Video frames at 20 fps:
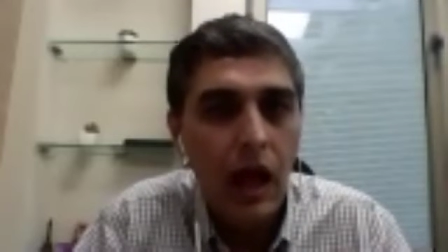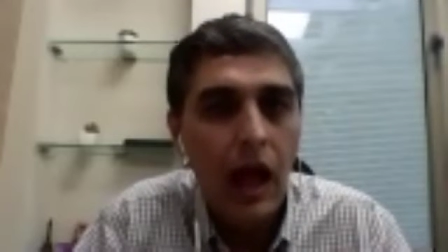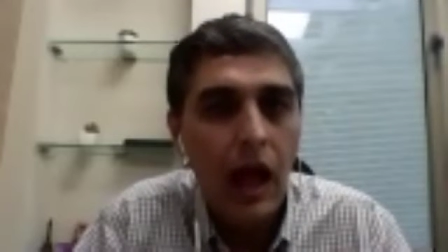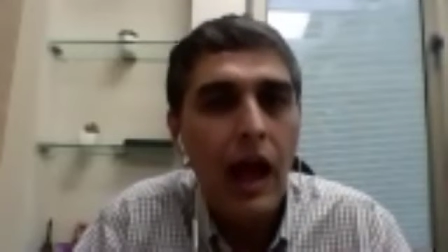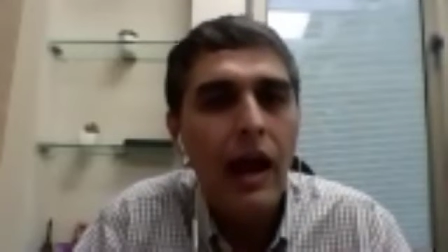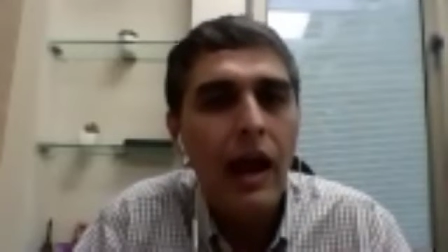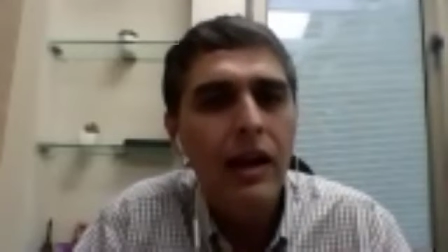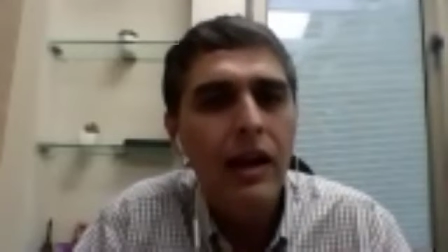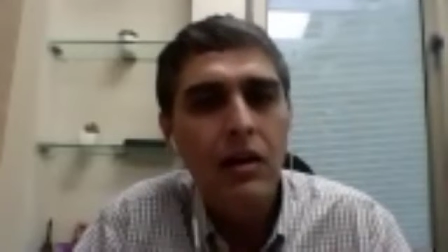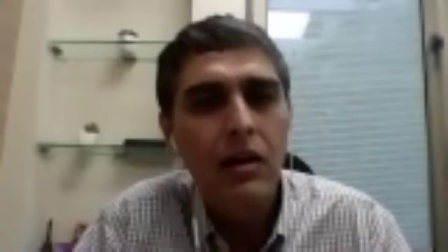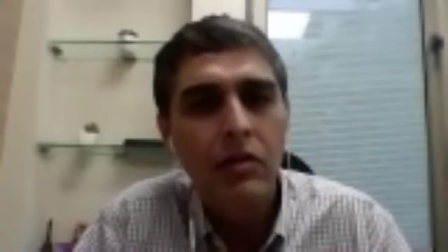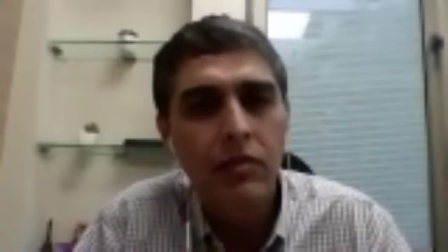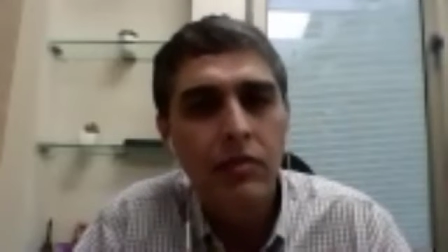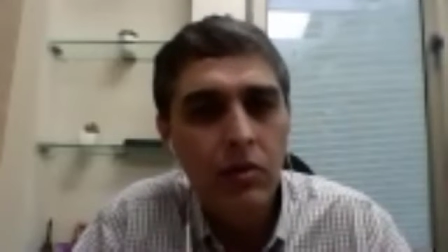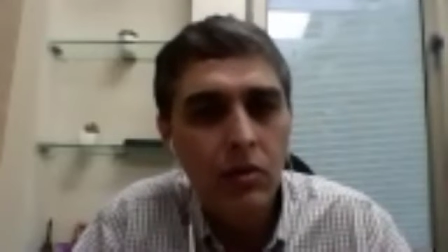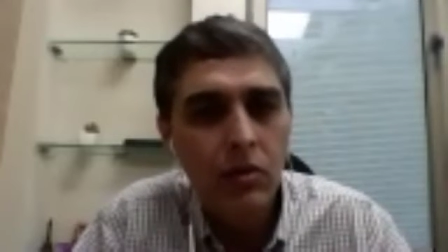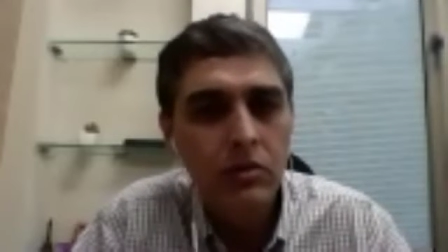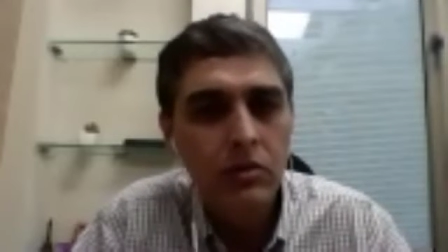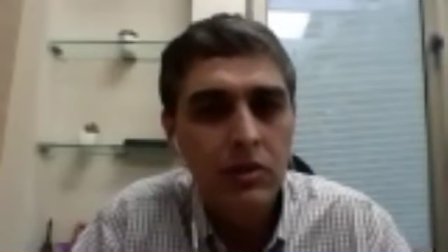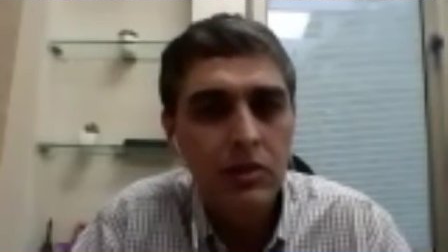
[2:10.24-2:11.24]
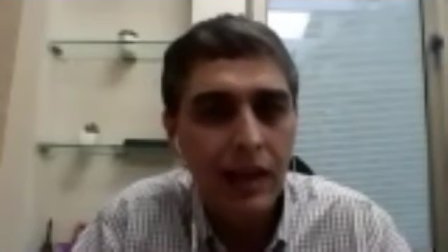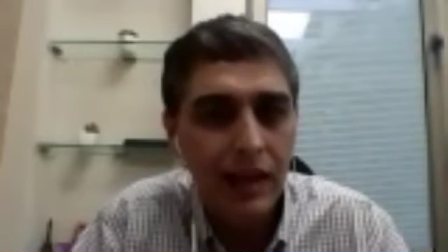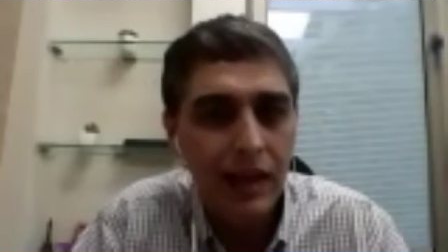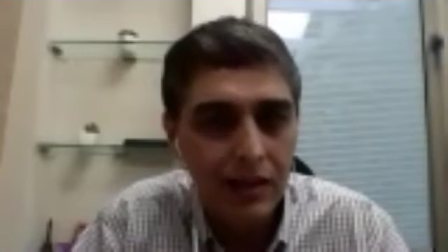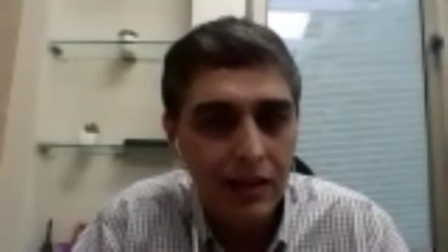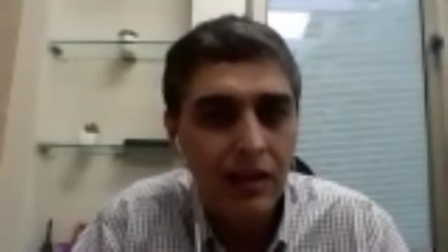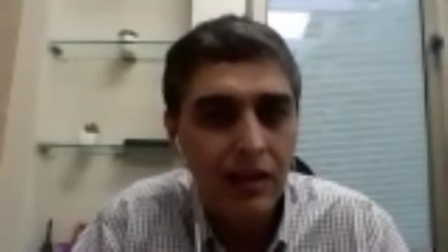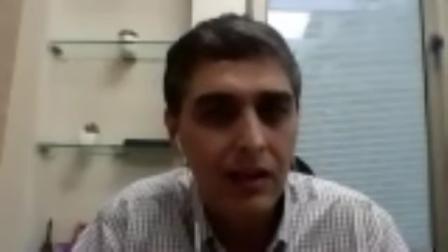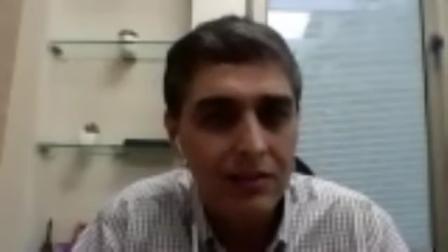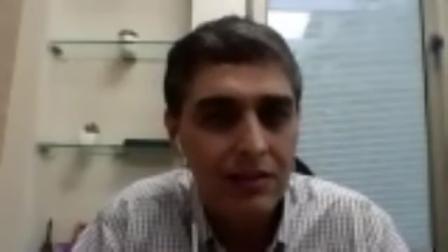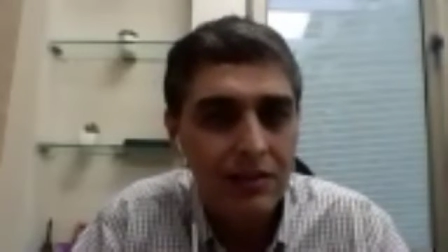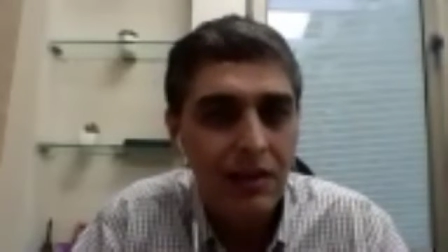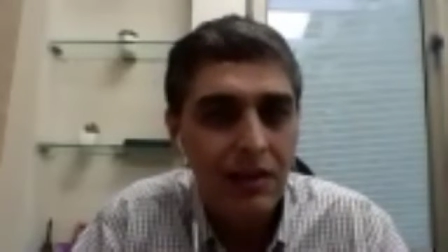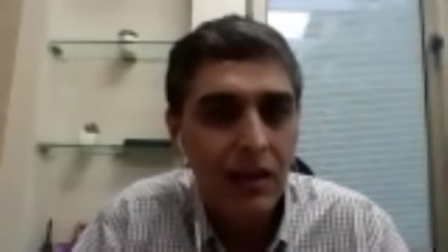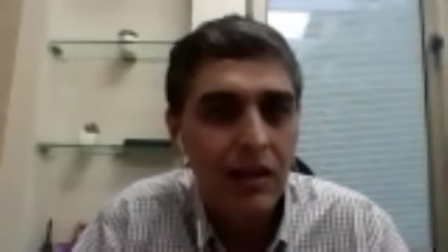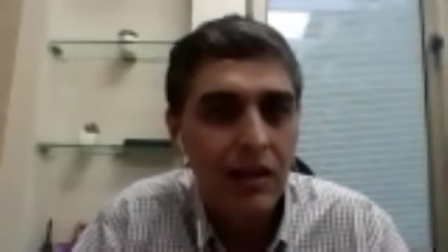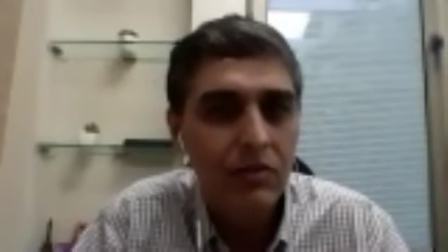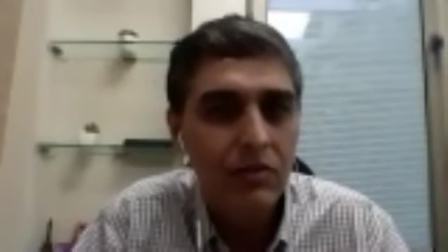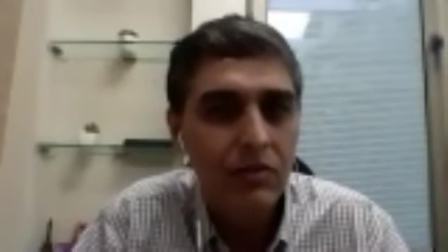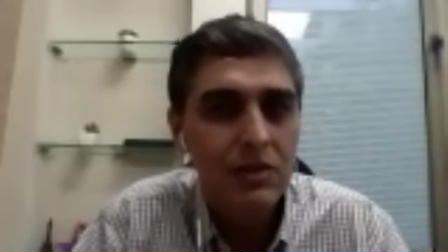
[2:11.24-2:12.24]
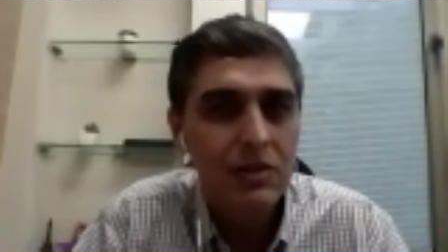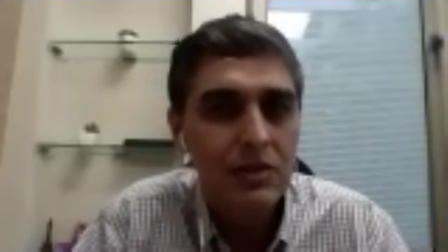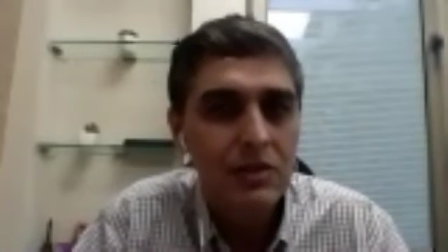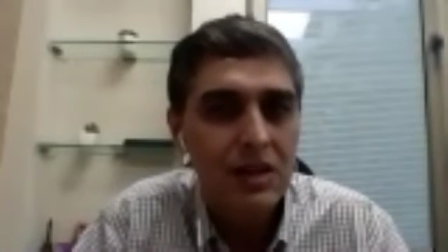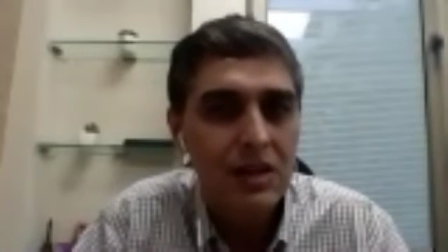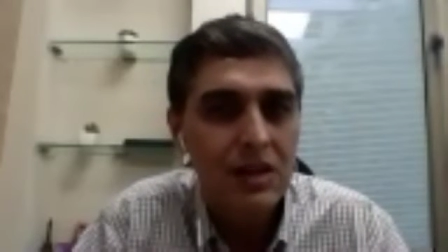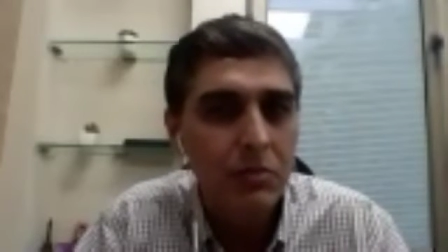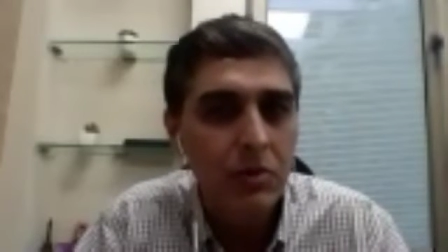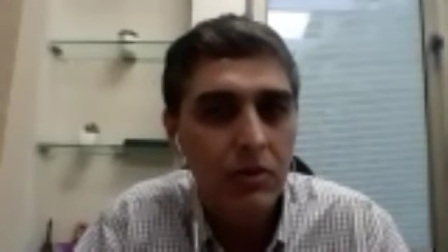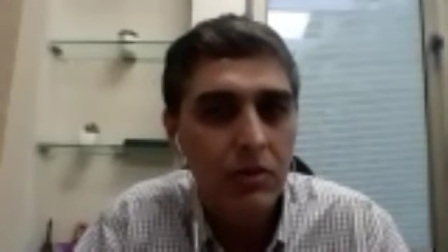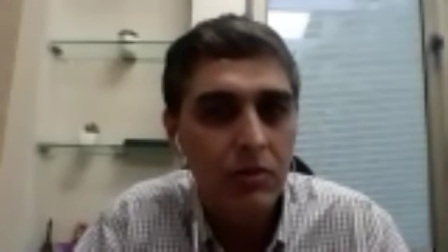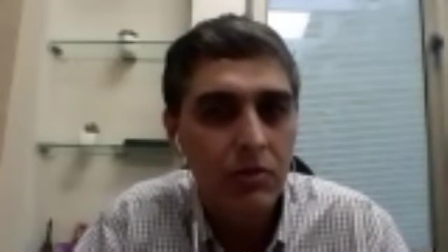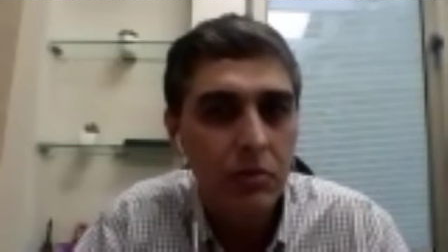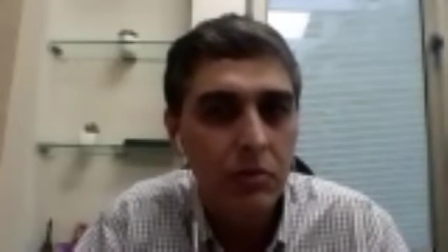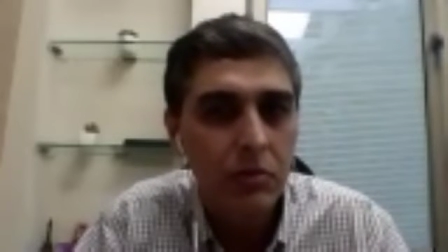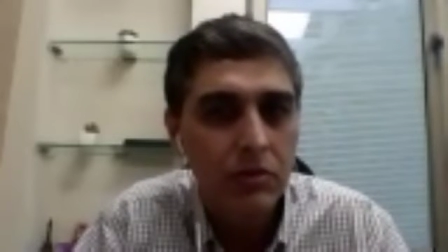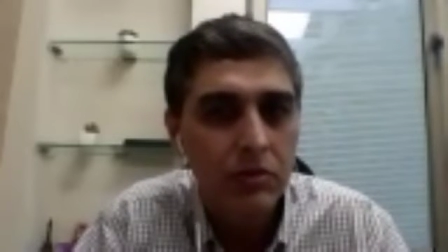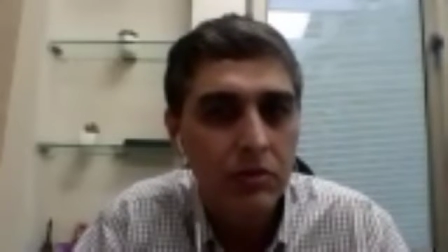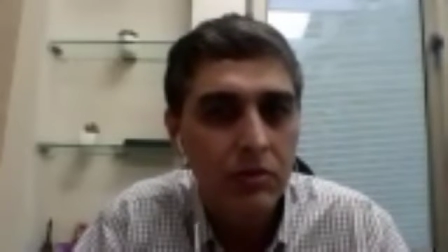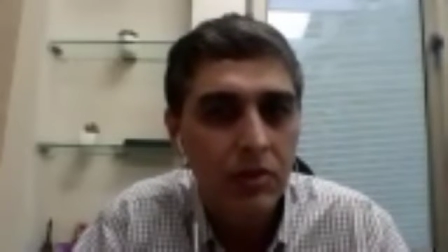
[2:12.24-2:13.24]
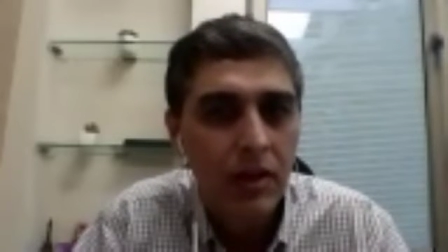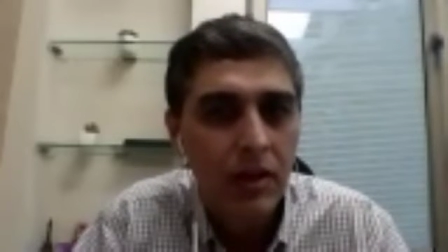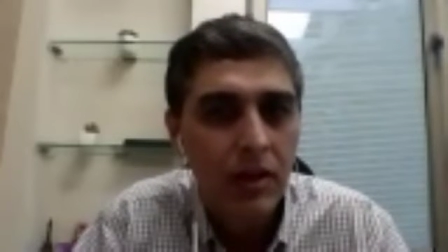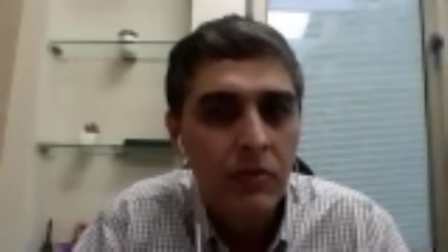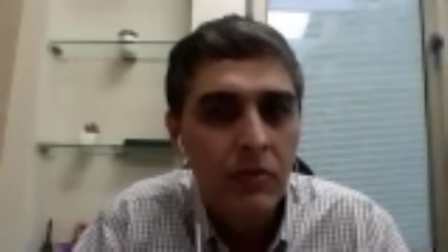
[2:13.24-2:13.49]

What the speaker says: And of course, like the reason I give this example is because